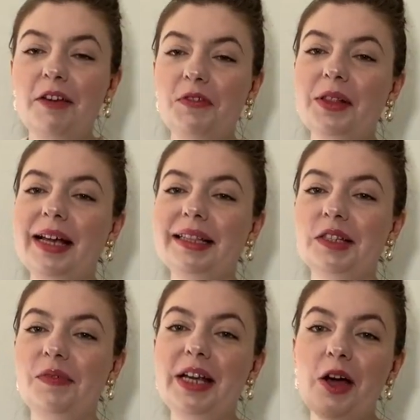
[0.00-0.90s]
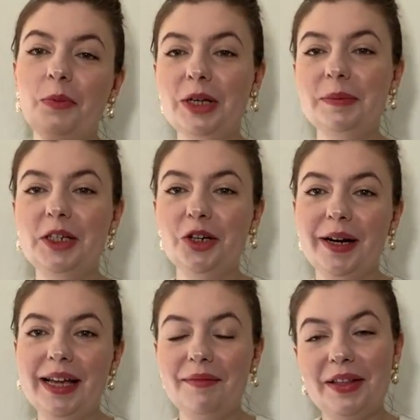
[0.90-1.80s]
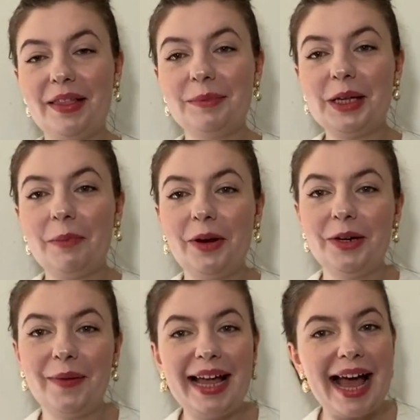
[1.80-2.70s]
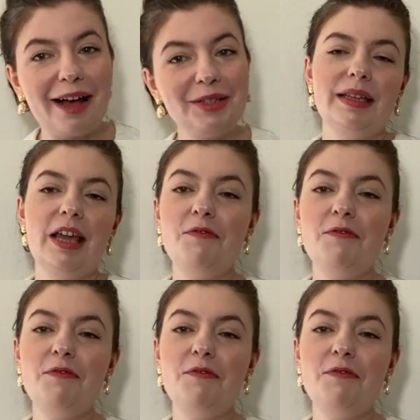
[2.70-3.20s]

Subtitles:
If you like this video, please be sure and give it a thumbs up on your way out.